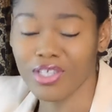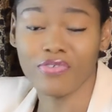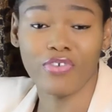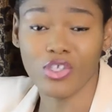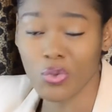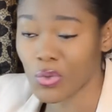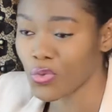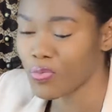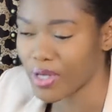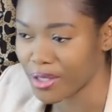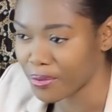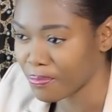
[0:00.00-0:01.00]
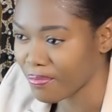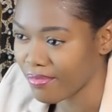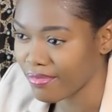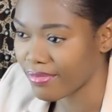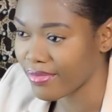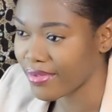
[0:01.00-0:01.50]
And the first one will be
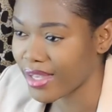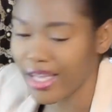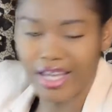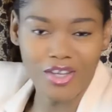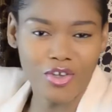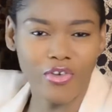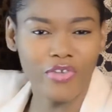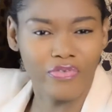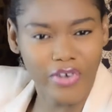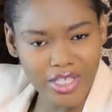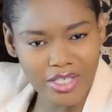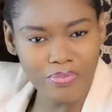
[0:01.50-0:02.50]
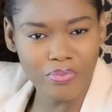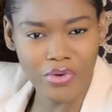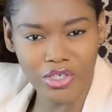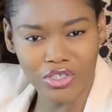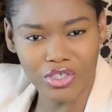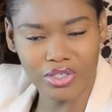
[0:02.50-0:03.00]
your first
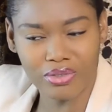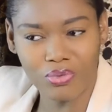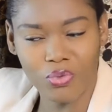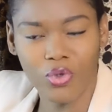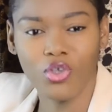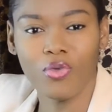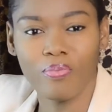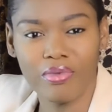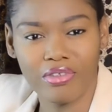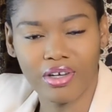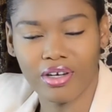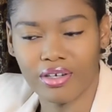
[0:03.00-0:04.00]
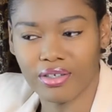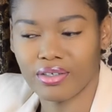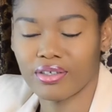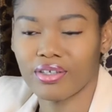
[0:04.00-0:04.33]
impression when you meet her,